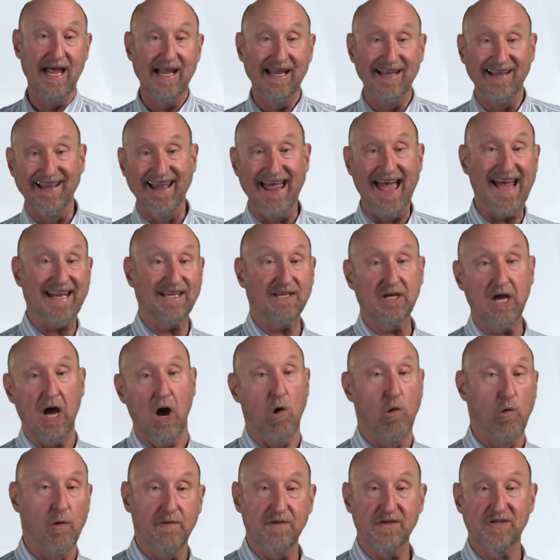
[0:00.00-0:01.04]
Let
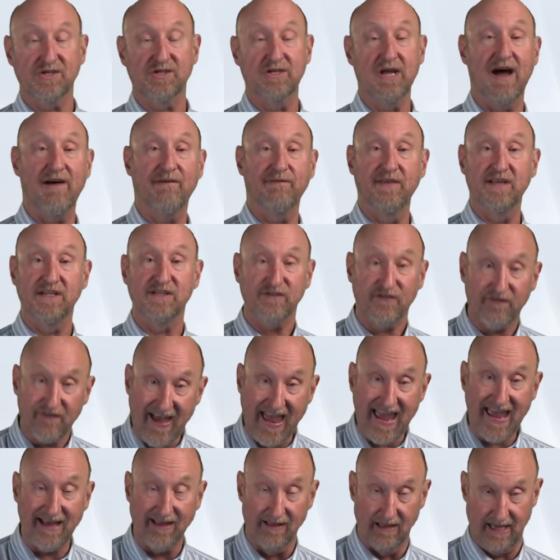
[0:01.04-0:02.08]
go of the stuff that's
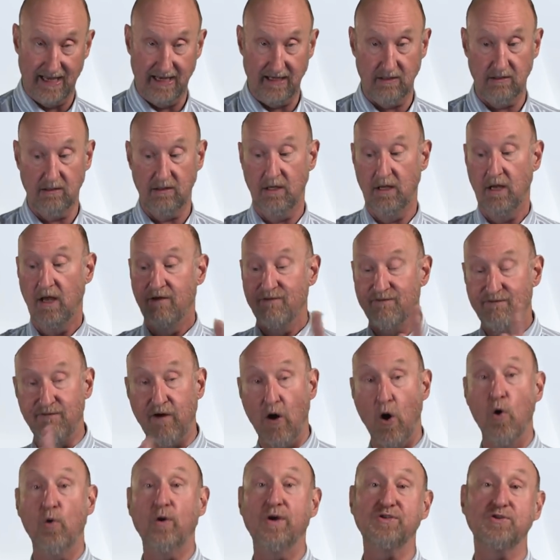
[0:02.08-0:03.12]
failing.
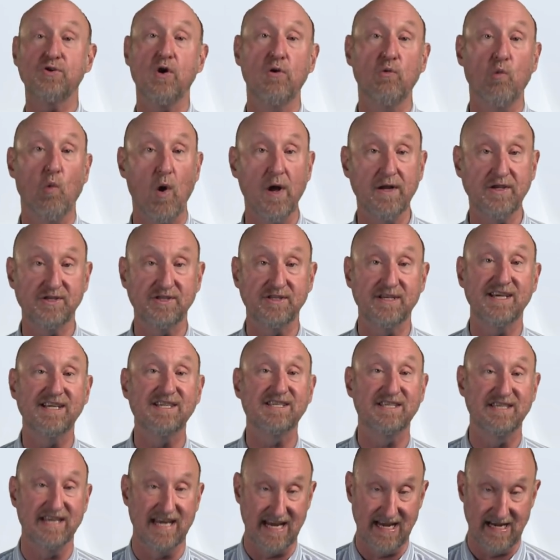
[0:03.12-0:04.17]
Focus on what's
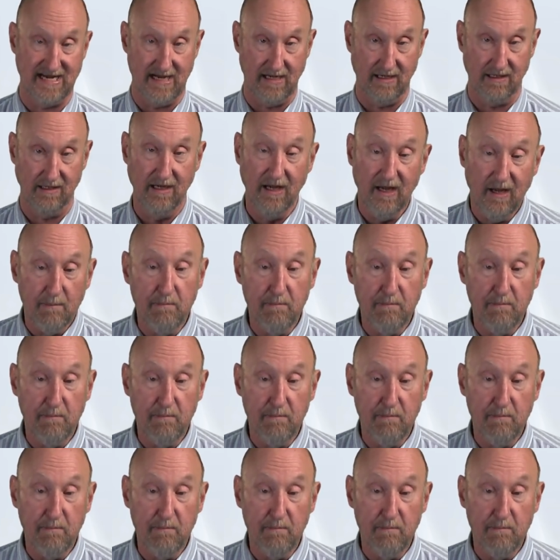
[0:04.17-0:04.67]
succeeding.